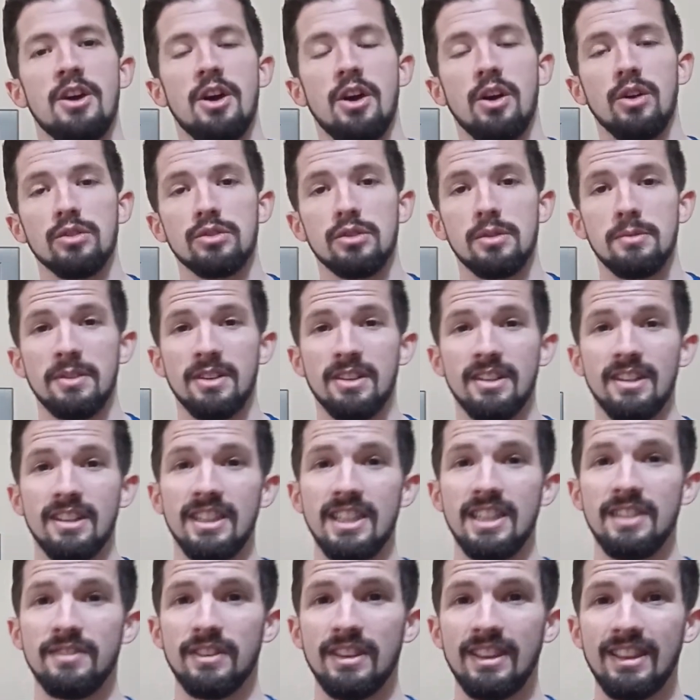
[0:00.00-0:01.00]
Also, I'm gonna
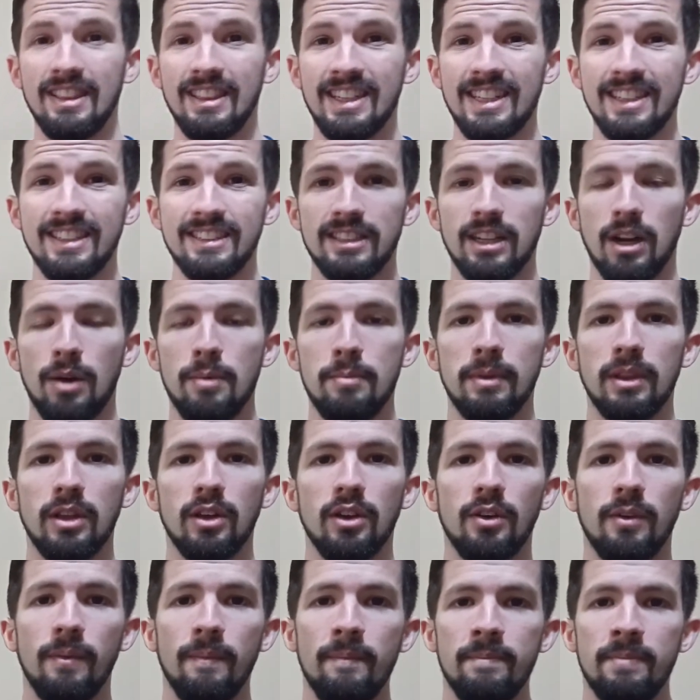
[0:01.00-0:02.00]
leave a link down
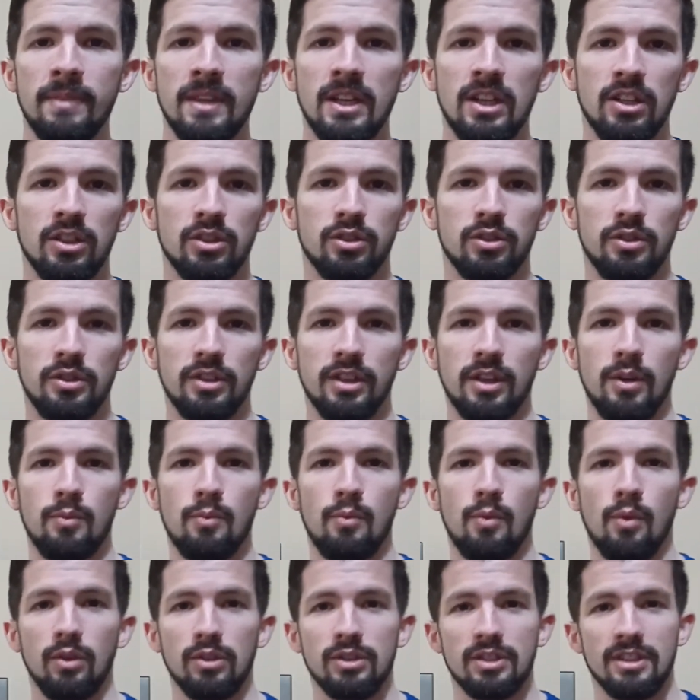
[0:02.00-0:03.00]
below so you can
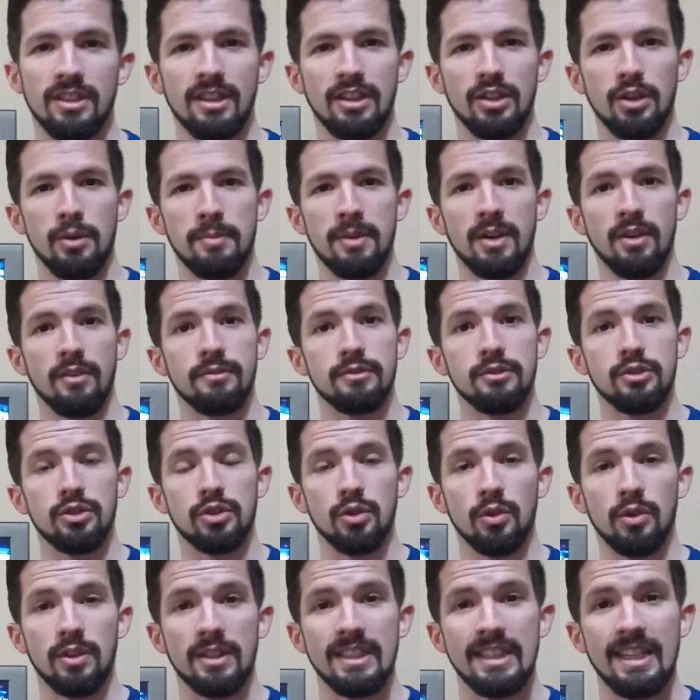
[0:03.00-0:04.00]
watch a little bit of
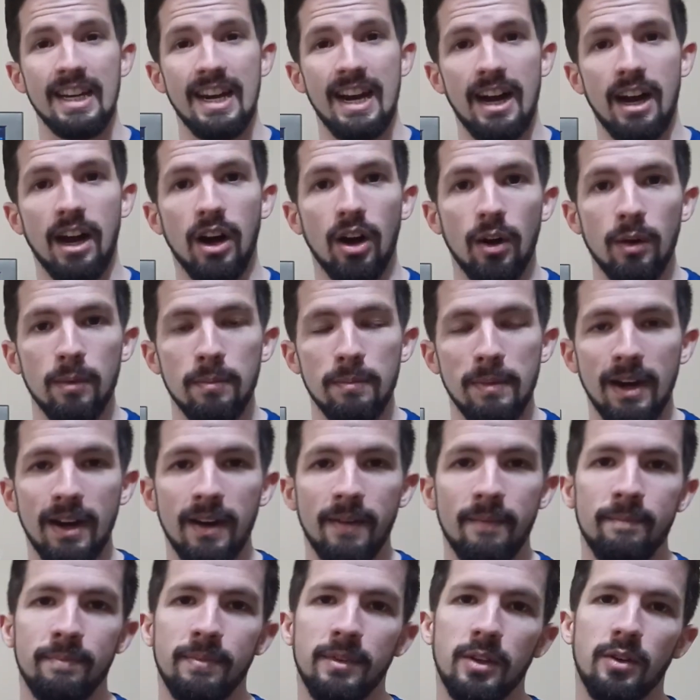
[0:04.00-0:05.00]
Jordi Alba.